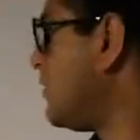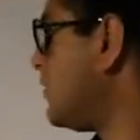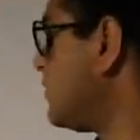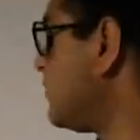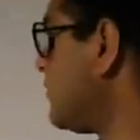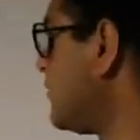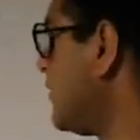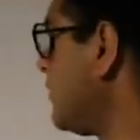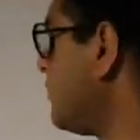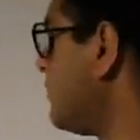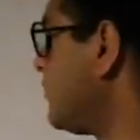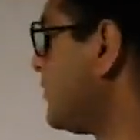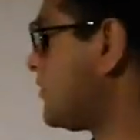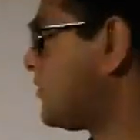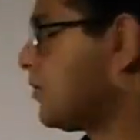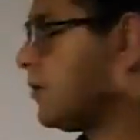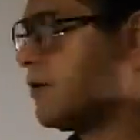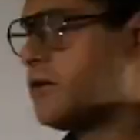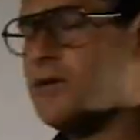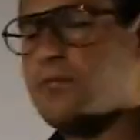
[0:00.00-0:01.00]
Today we will
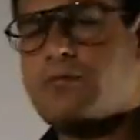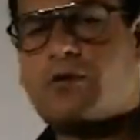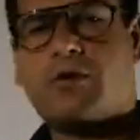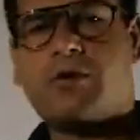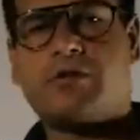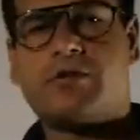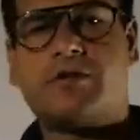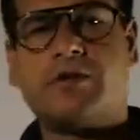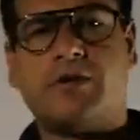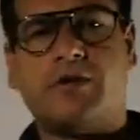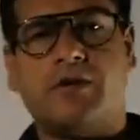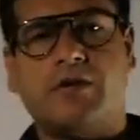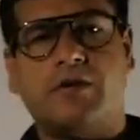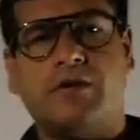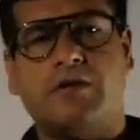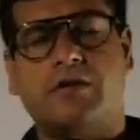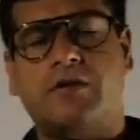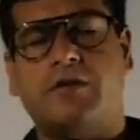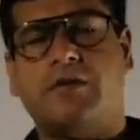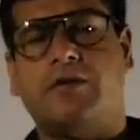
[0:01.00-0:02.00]
talk about
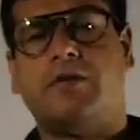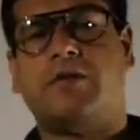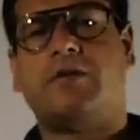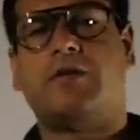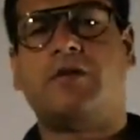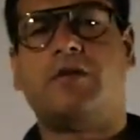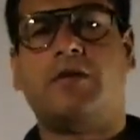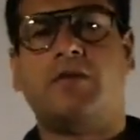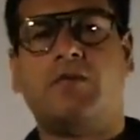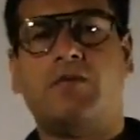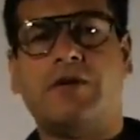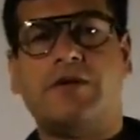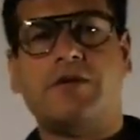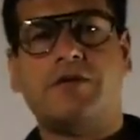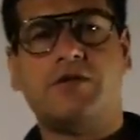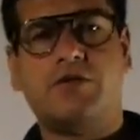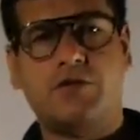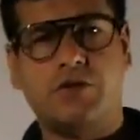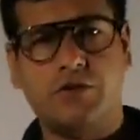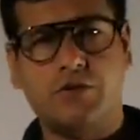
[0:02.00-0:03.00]
what
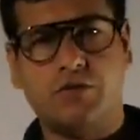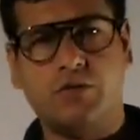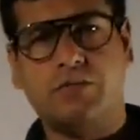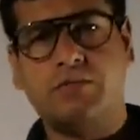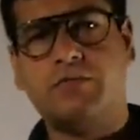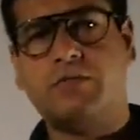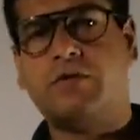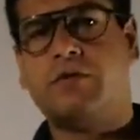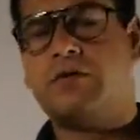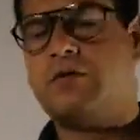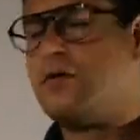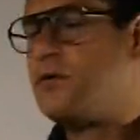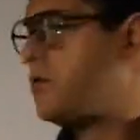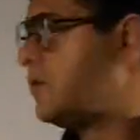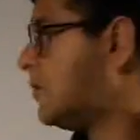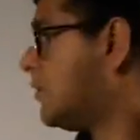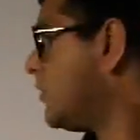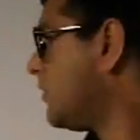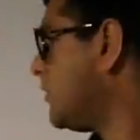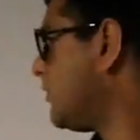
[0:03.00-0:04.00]
is genome,
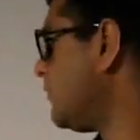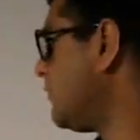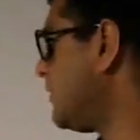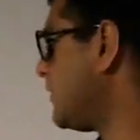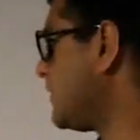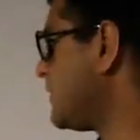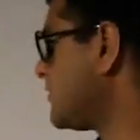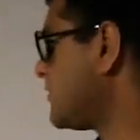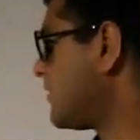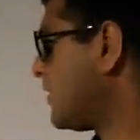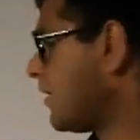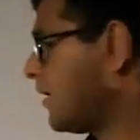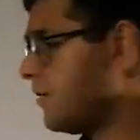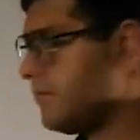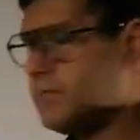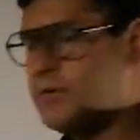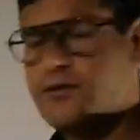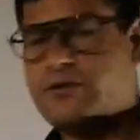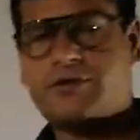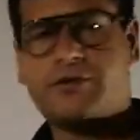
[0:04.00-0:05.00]
what is
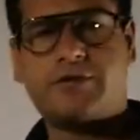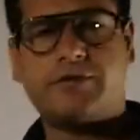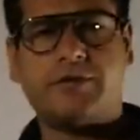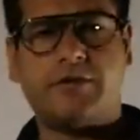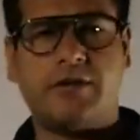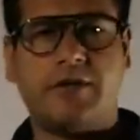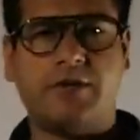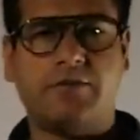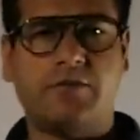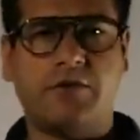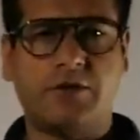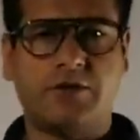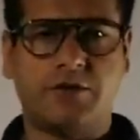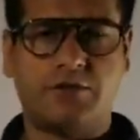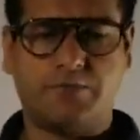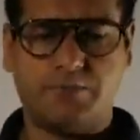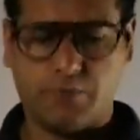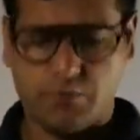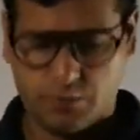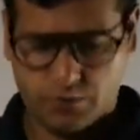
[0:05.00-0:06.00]
hybrid, and what
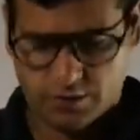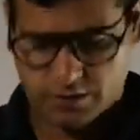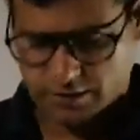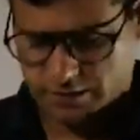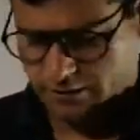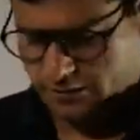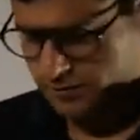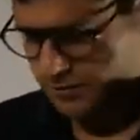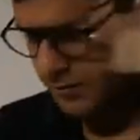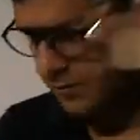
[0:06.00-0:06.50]
is pure line.